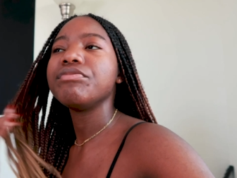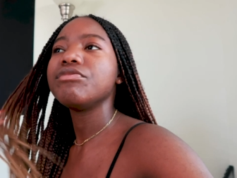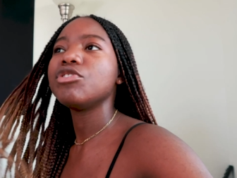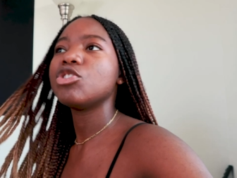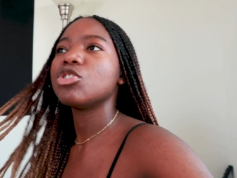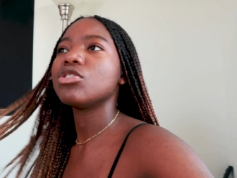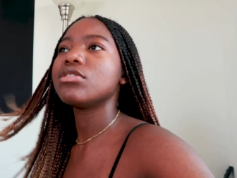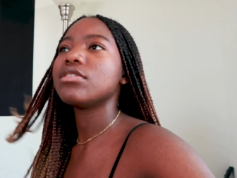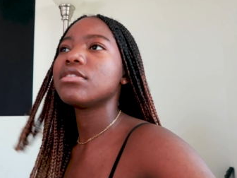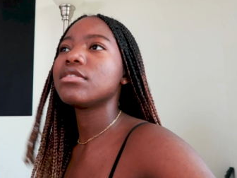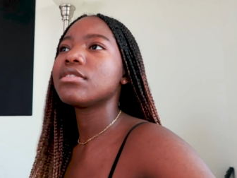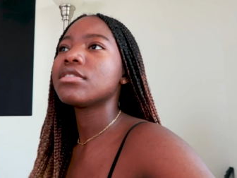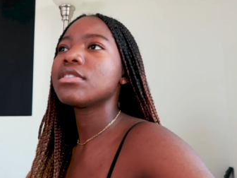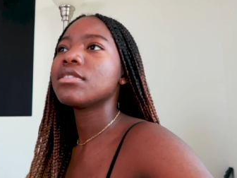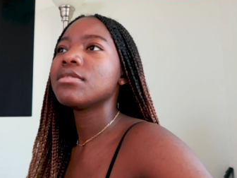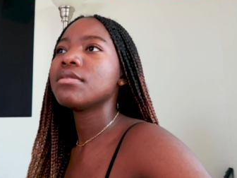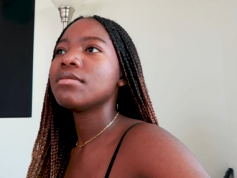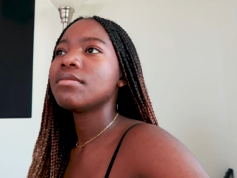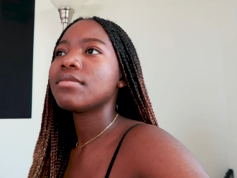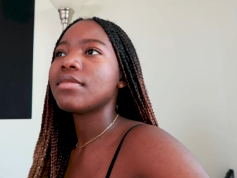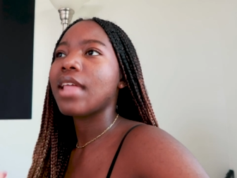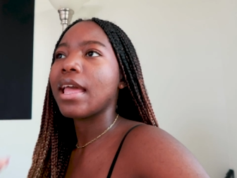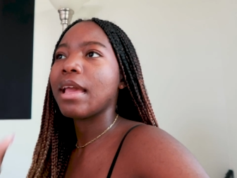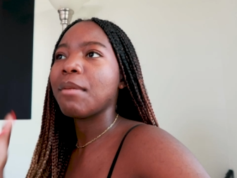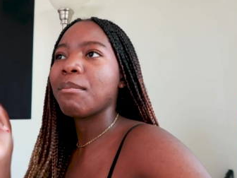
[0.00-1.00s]
just
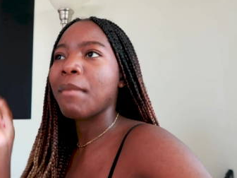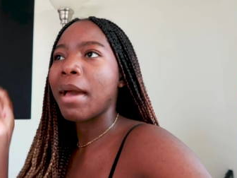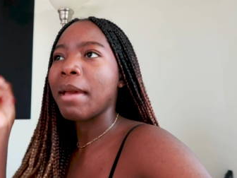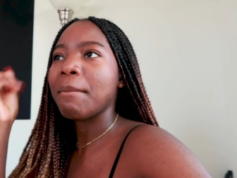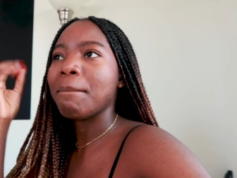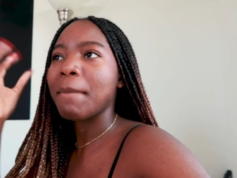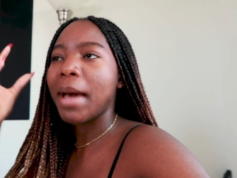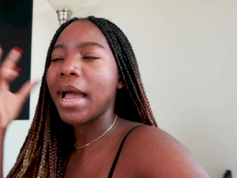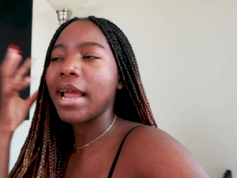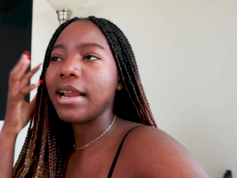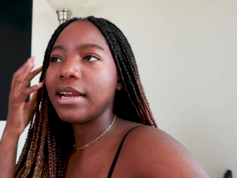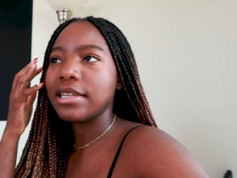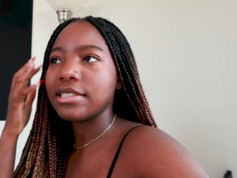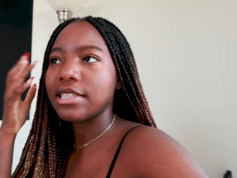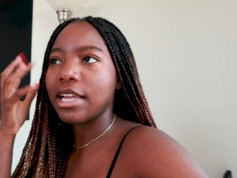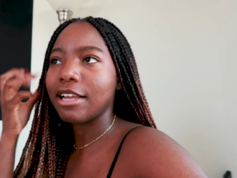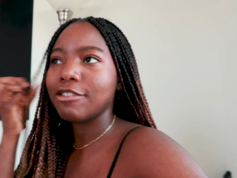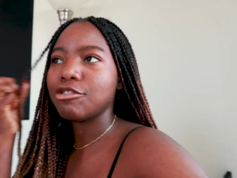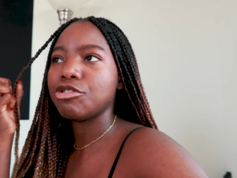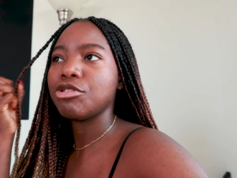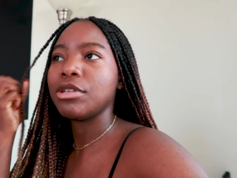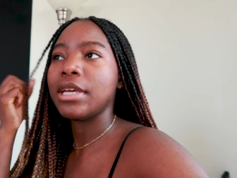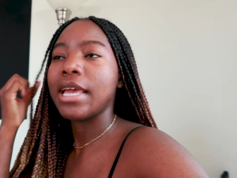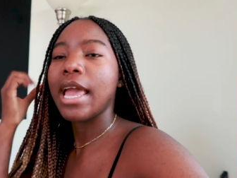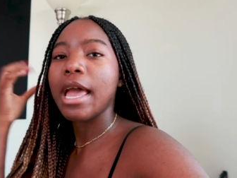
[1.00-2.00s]
like my mind is
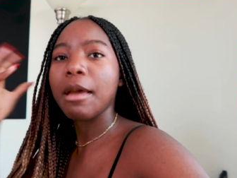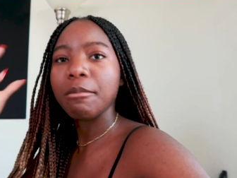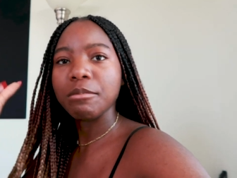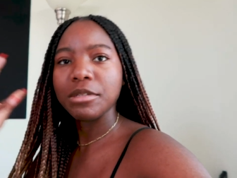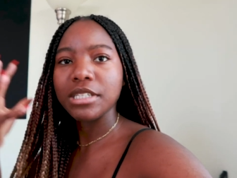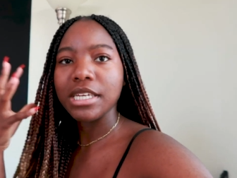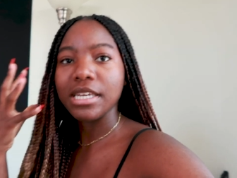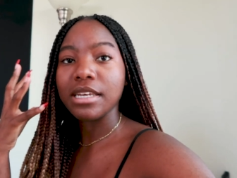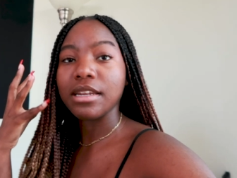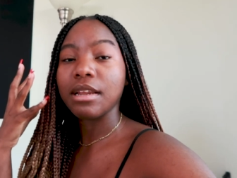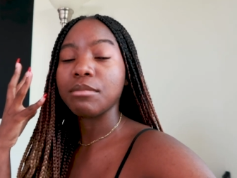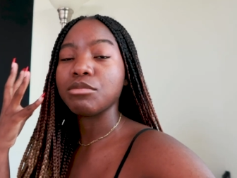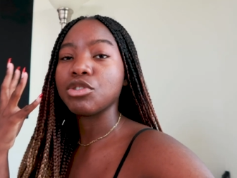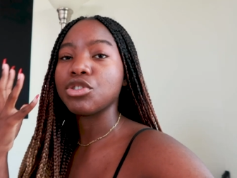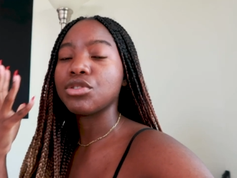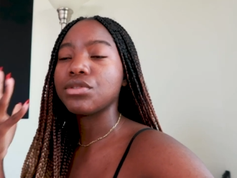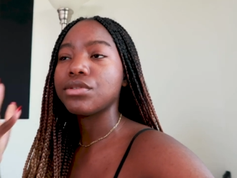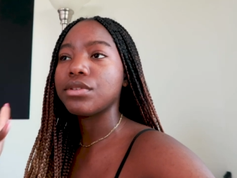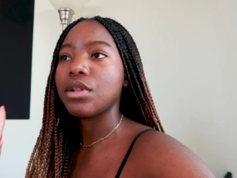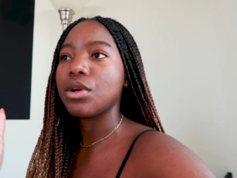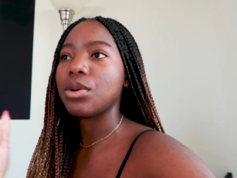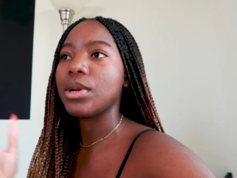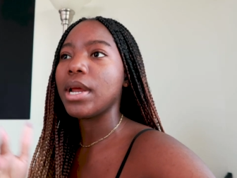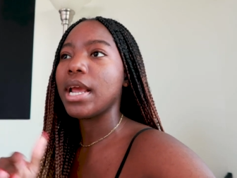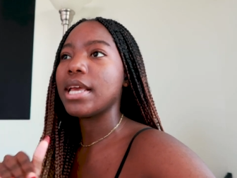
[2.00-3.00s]
actually empty and I'm just
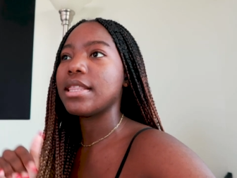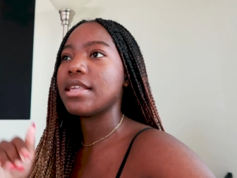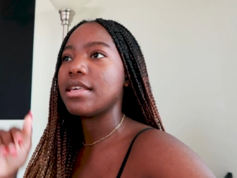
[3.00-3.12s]
floating.